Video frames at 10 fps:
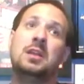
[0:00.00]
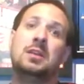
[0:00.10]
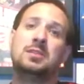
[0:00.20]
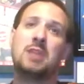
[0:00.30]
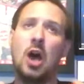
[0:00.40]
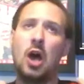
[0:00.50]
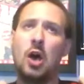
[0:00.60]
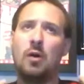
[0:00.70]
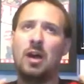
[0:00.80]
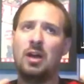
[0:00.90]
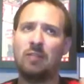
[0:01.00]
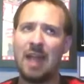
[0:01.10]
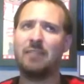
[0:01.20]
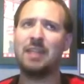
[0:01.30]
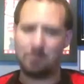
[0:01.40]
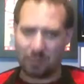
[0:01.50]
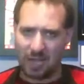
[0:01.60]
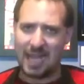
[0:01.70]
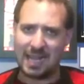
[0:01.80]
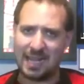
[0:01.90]
So, Rare
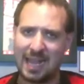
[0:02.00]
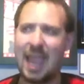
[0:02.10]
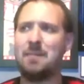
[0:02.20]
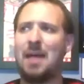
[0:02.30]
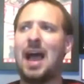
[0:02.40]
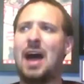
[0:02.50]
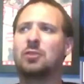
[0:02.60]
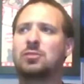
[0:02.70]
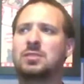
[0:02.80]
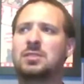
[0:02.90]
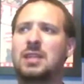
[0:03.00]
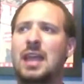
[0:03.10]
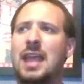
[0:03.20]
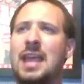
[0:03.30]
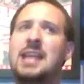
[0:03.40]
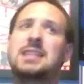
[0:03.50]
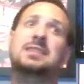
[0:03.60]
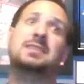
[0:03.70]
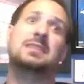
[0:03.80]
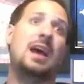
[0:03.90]
Replay came out.
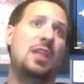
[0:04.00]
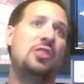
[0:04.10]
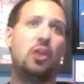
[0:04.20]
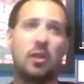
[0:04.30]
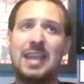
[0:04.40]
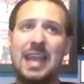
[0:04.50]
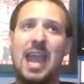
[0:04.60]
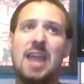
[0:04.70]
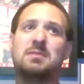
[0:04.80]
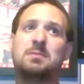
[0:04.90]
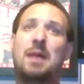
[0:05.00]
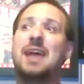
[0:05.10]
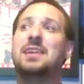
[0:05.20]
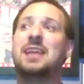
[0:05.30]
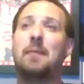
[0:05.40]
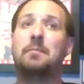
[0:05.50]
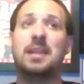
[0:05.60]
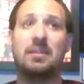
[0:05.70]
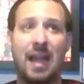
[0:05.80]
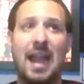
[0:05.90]
It's 30 games by the
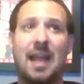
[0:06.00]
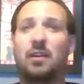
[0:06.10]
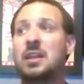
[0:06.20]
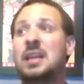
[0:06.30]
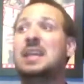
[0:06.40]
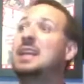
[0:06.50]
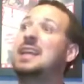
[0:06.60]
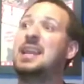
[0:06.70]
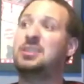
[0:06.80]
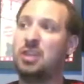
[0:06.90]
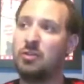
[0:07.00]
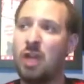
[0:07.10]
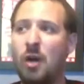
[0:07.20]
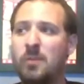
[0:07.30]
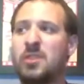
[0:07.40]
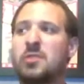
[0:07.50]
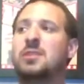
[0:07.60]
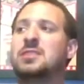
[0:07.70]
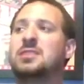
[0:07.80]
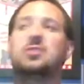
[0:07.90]
company Rare. In case you don't know them, they're the
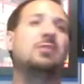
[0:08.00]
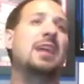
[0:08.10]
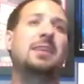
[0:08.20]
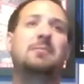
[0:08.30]
ones that do, like,